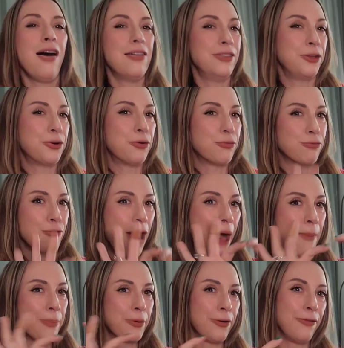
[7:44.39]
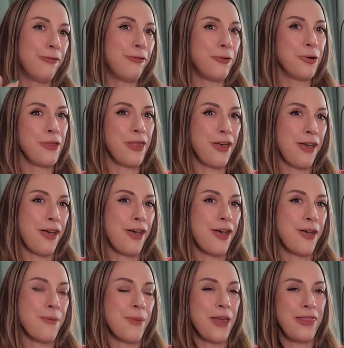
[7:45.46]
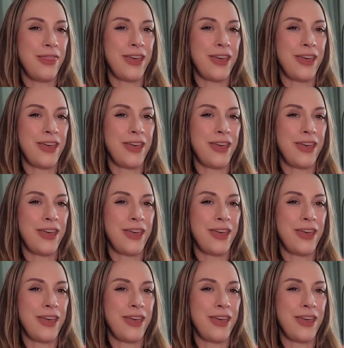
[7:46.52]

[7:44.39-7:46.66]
a little wrapper for them